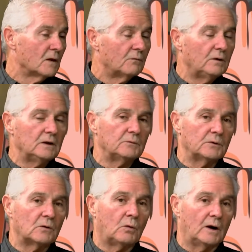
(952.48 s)
really
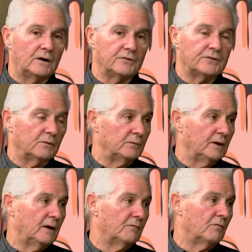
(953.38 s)
requires that we
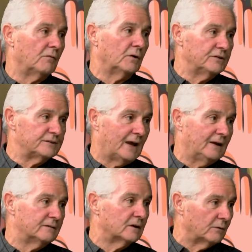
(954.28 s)
have a very
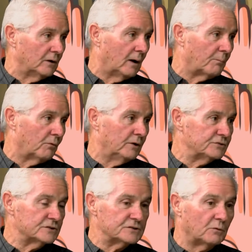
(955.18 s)
sanitary
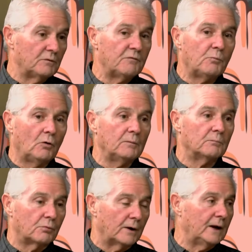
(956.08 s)
operation. So we've
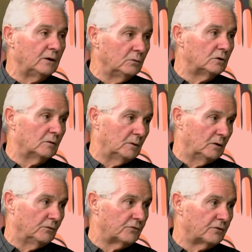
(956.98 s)
bought brand new
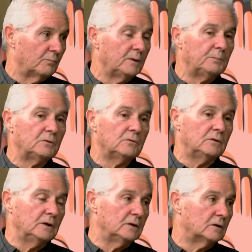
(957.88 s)
commodes. So people who
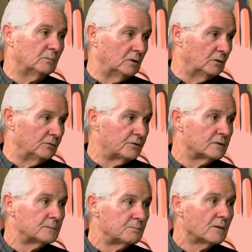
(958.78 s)
need commodes,
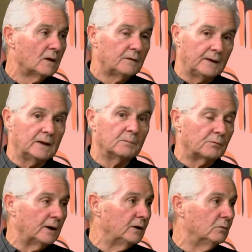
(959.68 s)
they get a brand new